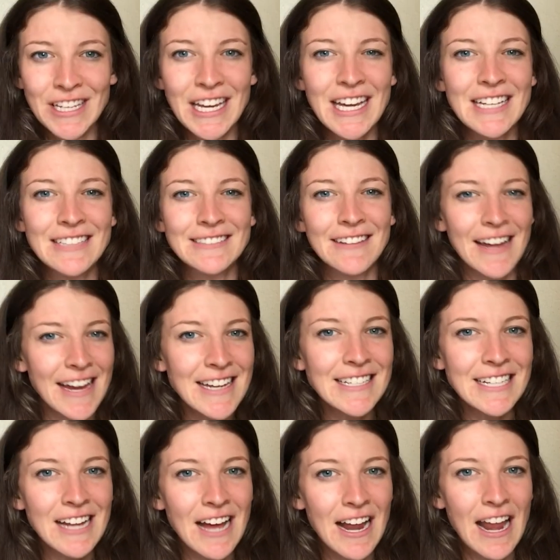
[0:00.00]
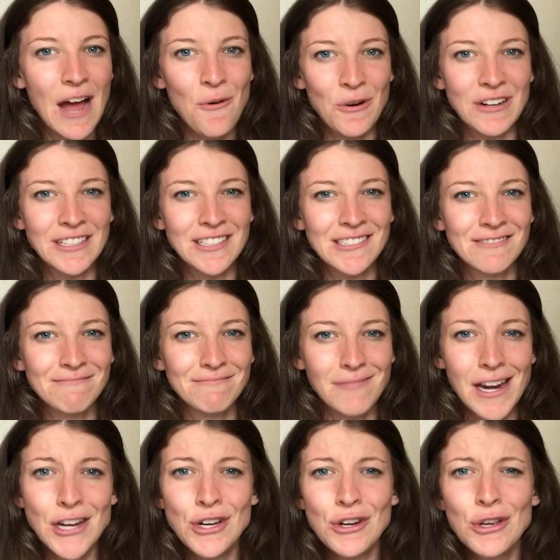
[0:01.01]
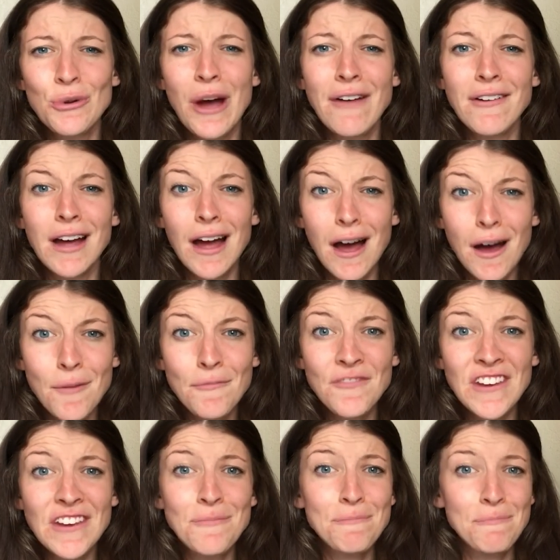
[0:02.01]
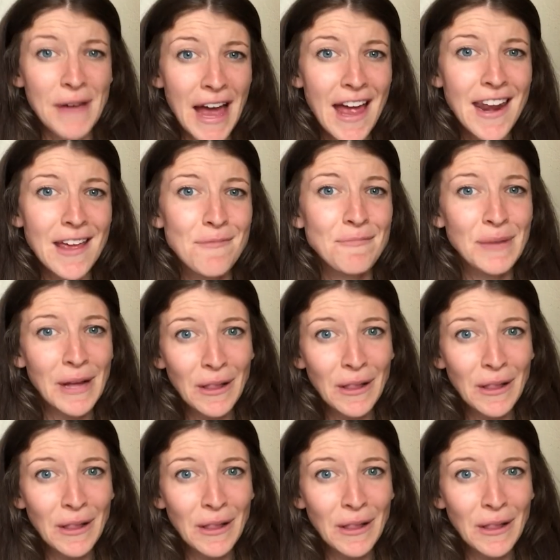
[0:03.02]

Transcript: Get eight to nine hours make sure you have a comfy bed and